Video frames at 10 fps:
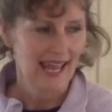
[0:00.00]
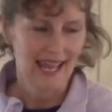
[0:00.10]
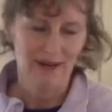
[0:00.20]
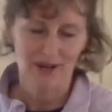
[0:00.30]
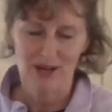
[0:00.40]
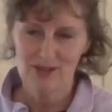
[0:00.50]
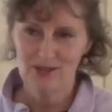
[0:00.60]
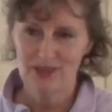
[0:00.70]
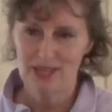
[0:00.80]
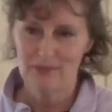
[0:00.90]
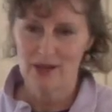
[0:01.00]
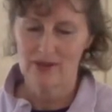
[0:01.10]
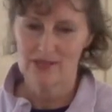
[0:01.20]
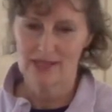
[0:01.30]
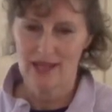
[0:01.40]
And we also think
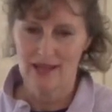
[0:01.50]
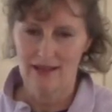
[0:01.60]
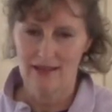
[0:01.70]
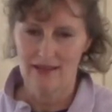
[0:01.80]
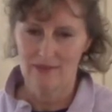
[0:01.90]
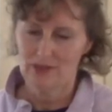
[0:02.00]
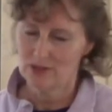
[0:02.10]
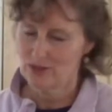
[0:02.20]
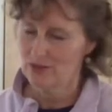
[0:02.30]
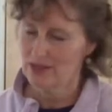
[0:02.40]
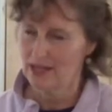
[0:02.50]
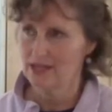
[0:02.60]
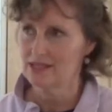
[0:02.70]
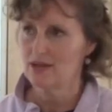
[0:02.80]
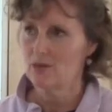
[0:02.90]
about scale. Well, there are two
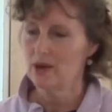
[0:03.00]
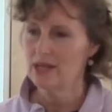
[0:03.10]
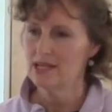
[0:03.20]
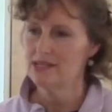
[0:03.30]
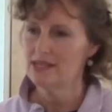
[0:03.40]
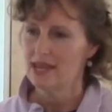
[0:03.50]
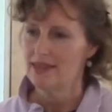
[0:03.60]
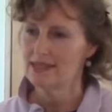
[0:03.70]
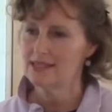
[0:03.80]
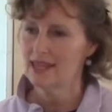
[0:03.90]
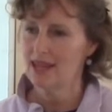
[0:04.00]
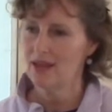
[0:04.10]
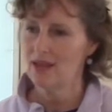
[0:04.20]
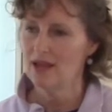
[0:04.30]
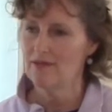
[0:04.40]
things. One is the
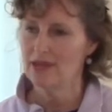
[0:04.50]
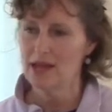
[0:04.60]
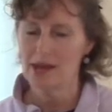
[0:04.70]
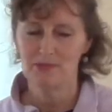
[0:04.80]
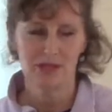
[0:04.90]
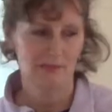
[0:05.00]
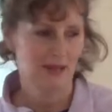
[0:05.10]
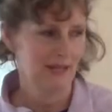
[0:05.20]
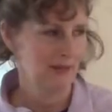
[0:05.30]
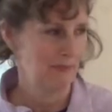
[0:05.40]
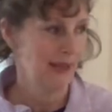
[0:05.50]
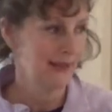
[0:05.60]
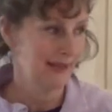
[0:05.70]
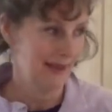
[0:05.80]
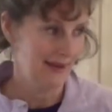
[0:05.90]
scale of the object being
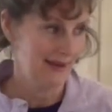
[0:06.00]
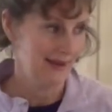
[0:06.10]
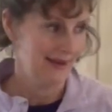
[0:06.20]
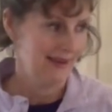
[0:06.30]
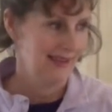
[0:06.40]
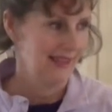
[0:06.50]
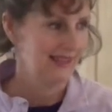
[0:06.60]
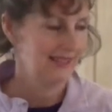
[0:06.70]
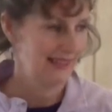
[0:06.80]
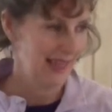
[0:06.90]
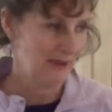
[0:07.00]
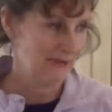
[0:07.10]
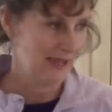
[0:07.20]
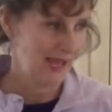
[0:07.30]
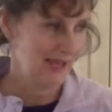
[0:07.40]
depicted. Is it life
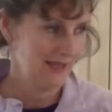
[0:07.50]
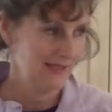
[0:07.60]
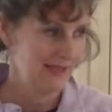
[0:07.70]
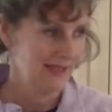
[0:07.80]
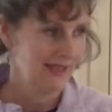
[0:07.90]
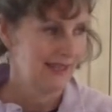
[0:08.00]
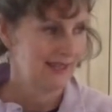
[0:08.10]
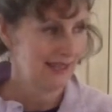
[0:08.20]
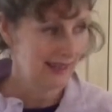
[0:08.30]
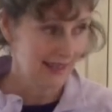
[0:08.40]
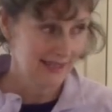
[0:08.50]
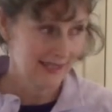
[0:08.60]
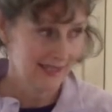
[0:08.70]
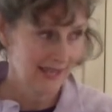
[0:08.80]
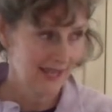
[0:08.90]
size? Is it less
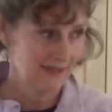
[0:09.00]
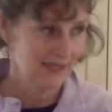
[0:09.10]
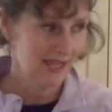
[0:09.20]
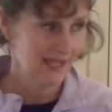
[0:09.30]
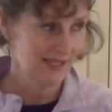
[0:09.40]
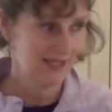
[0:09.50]
than life size?